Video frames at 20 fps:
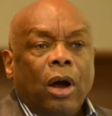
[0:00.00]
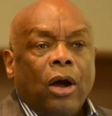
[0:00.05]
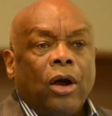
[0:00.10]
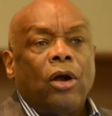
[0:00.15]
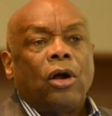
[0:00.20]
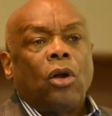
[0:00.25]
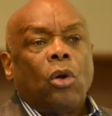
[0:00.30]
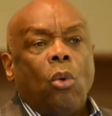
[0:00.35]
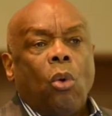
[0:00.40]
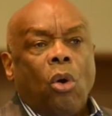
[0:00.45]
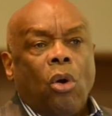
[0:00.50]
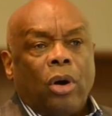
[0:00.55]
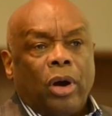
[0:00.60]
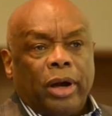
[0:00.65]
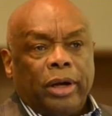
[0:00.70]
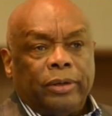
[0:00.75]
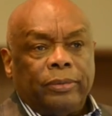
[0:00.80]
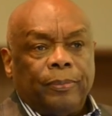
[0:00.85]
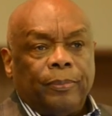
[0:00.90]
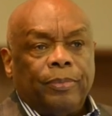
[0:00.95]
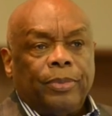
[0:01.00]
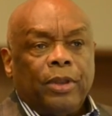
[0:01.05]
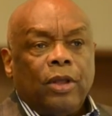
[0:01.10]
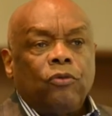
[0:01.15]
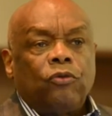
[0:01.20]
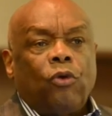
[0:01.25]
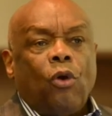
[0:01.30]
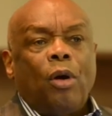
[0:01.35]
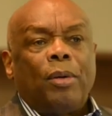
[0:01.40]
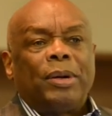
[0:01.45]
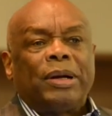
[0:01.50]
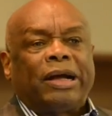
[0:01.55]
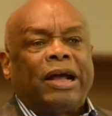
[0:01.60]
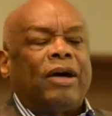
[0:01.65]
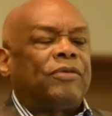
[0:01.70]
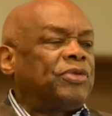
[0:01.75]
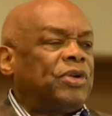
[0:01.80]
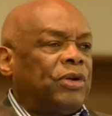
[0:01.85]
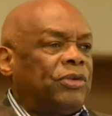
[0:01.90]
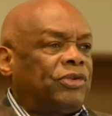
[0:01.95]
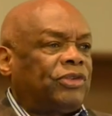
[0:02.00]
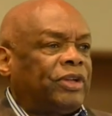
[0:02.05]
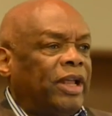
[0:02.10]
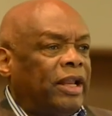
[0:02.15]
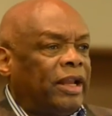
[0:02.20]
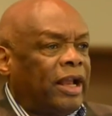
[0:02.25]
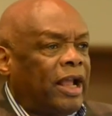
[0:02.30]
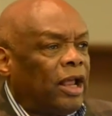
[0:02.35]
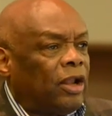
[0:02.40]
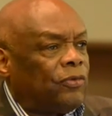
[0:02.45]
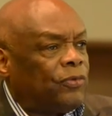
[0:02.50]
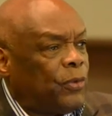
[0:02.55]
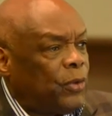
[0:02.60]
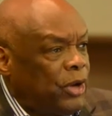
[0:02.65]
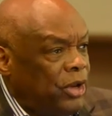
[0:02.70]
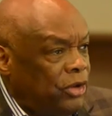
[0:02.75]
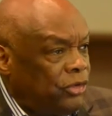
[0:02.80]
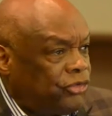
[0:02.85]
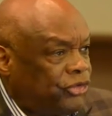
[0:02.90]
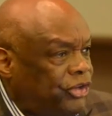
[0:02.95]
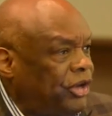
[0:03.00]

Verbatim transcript: Earl Warren, former governor of the state of California,